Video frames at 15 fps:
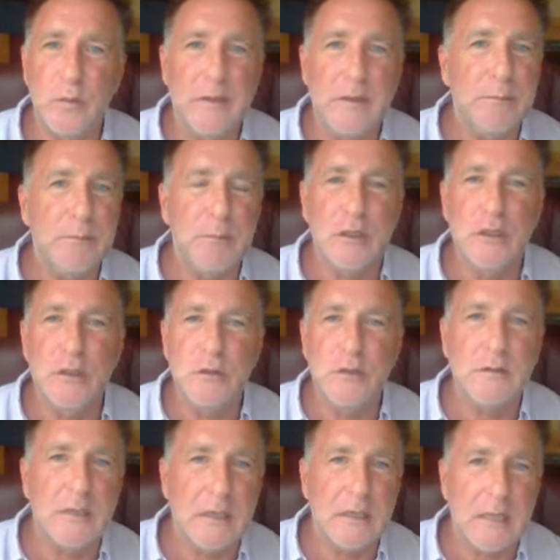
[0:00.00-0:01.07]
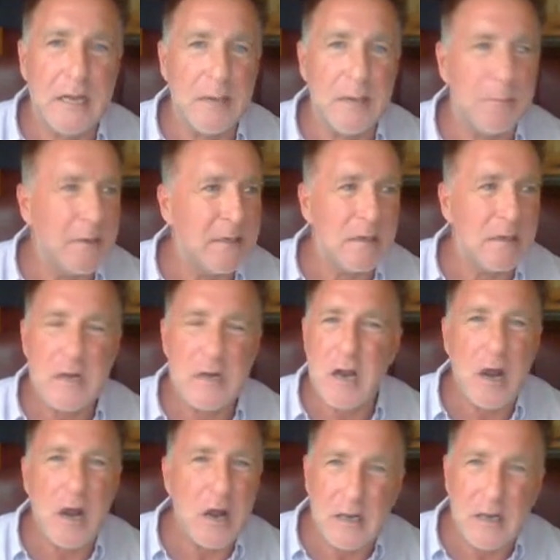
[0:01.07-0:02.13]
We pollute the climate.
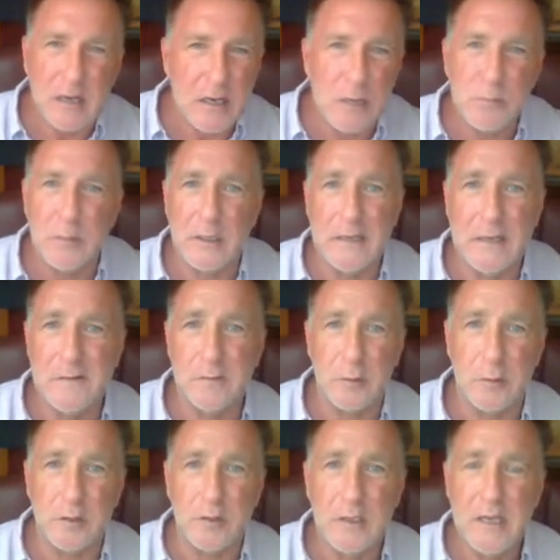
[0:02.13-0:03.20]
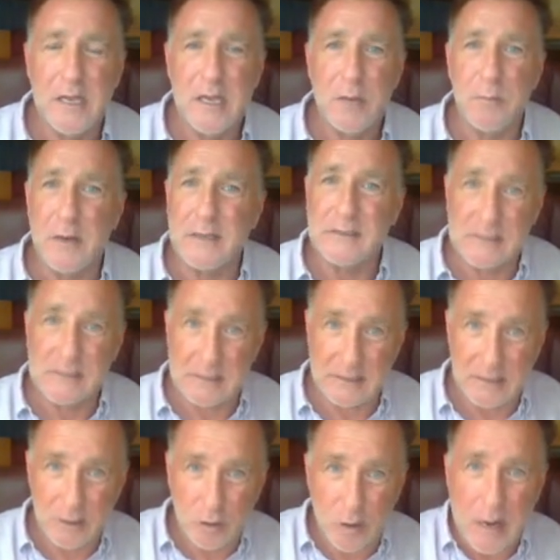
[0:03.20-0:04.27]
Unbelievable. But instead
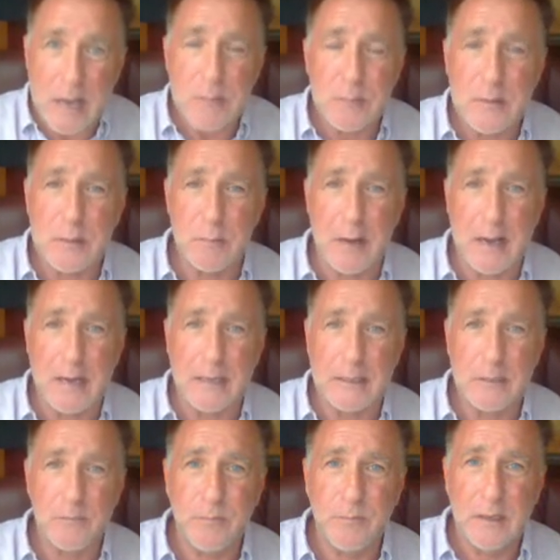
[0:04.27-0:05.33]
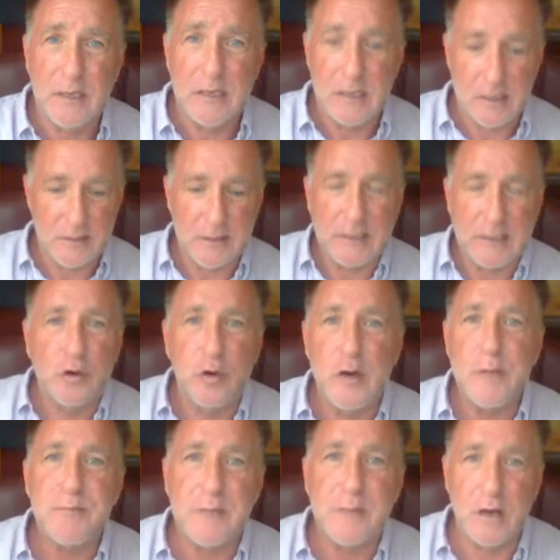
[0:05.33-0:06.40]
of griping about it, the
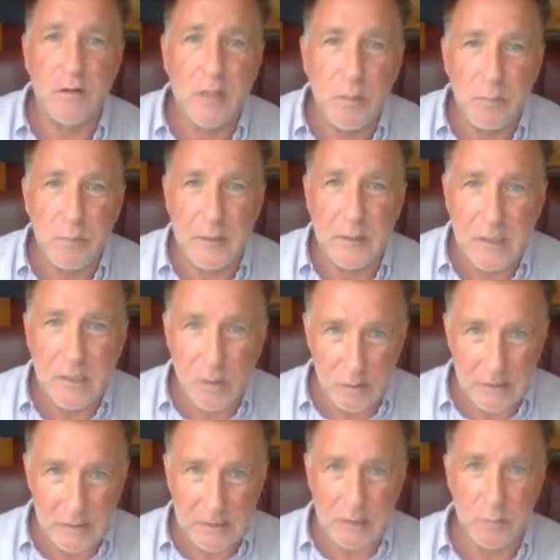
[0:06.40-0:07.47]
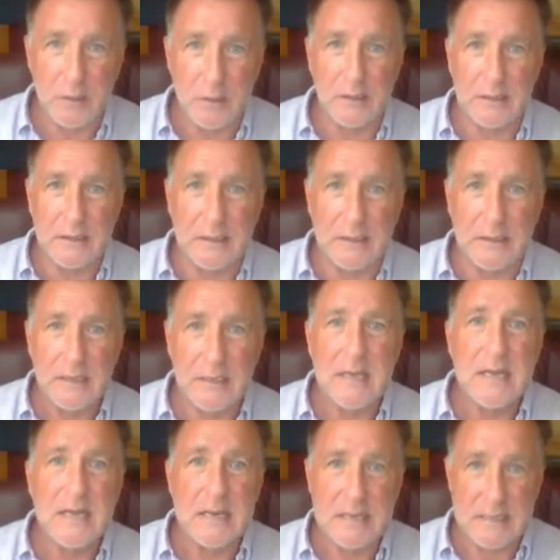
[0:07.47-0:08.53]
Bitcoin community
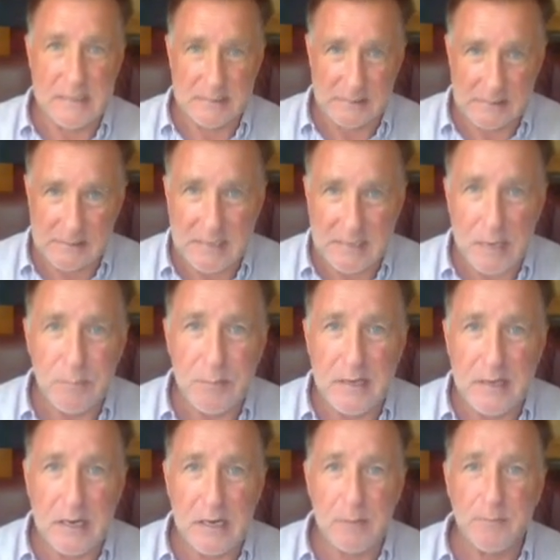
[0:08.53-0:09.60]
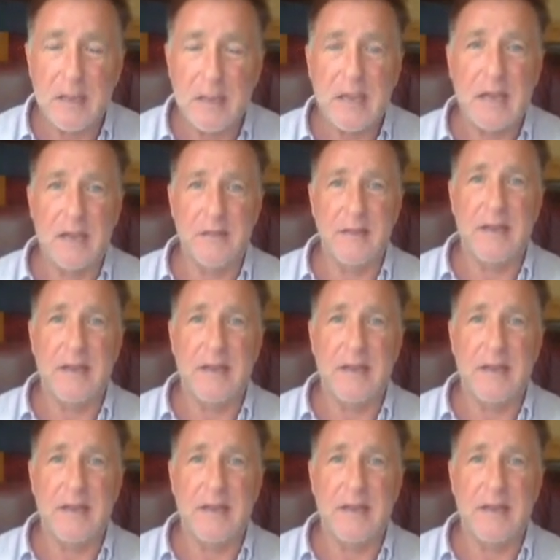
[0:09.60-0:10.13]
is stepping up and